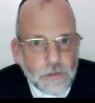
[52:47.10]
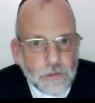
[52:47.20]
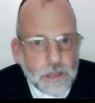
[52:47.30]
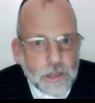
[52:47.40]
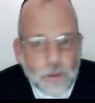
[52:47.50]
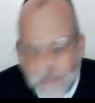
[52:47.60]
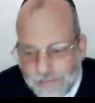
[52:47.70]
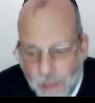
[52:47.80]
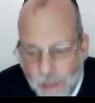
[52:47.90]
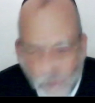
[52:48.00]

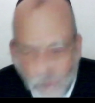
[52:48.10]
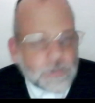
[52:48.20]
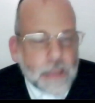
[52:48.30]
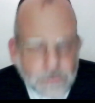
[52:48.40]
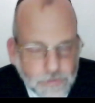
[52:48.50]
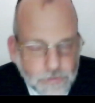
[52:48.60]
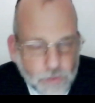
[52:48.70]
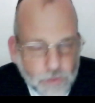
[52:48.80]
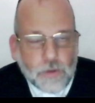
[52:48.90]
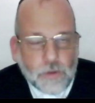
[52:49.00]
Gets helped,
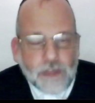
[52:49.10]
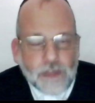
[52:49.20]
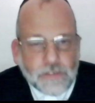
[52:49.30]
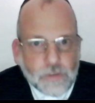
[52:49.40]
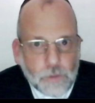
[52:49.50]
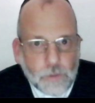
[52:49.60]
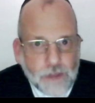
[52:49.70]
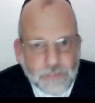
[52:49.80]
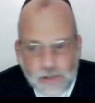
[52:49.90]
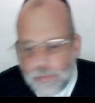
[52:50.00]

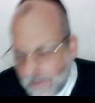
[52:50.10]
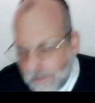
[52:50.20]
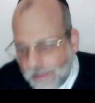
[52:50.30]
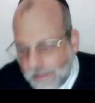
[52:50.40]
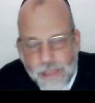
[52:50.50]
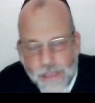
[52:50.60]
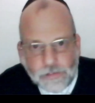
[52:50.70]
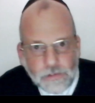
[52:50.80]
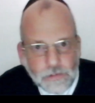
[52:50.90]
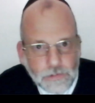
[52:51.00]
whatever's going to be, and that's
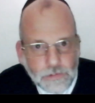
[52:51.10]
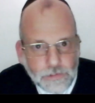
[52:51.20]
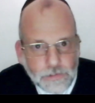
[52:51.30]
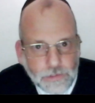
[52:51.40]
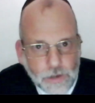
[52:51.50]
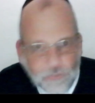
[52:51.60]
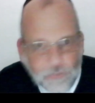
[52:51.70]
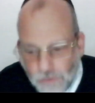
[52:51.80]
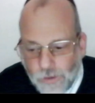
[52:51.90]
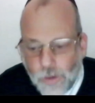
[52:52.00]
it.
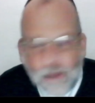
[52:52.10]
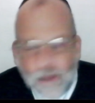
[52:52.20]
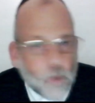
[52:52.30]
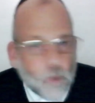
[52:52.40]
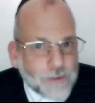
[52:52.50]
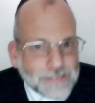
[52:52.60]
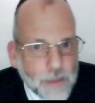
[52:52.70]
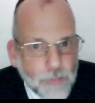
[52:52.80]
First of all, no one ever wants to come